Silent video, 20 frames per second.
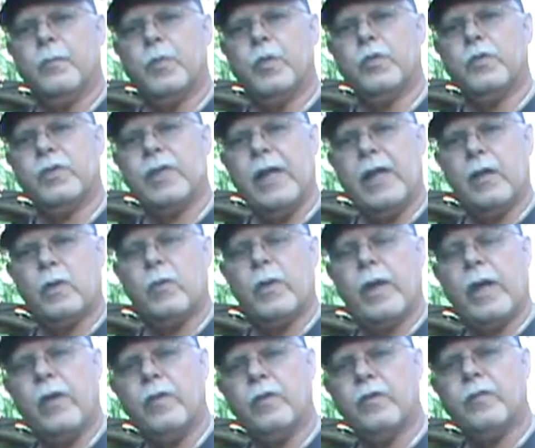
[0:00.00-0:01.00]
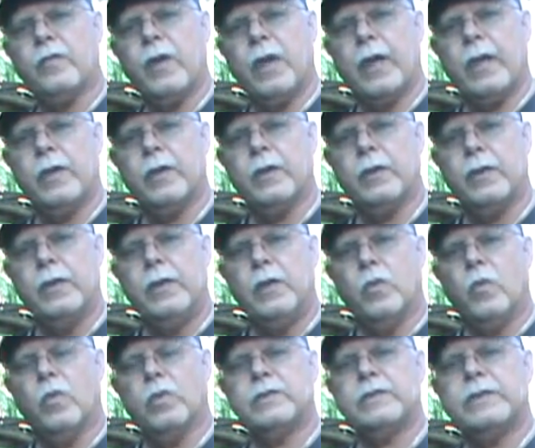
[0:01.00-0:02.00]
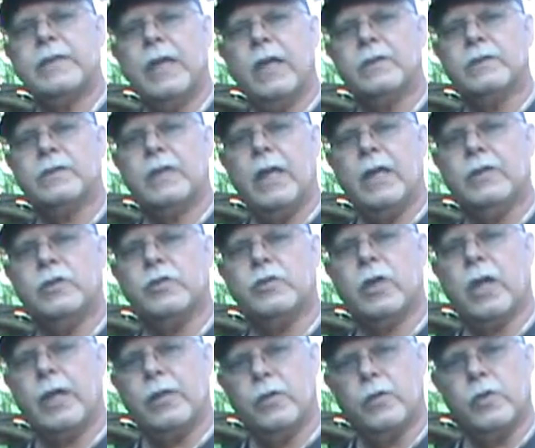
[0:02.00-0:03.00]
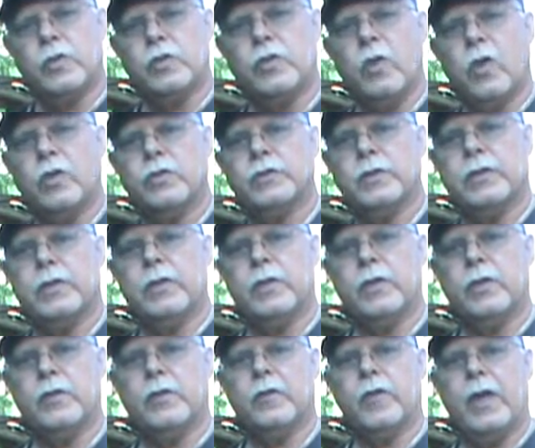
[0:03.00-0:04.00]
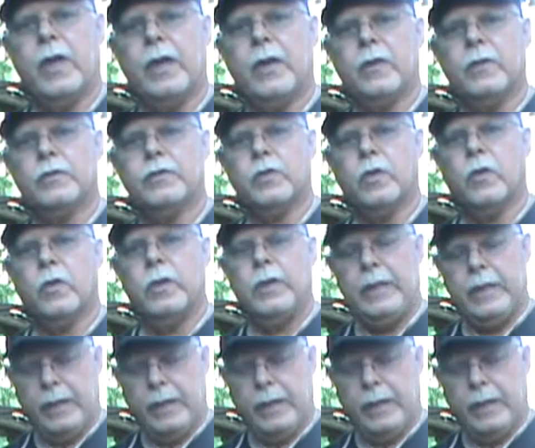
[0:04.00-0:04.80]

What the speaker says: put that around the fire. Once the outside's dry, you can toss it into your fire. So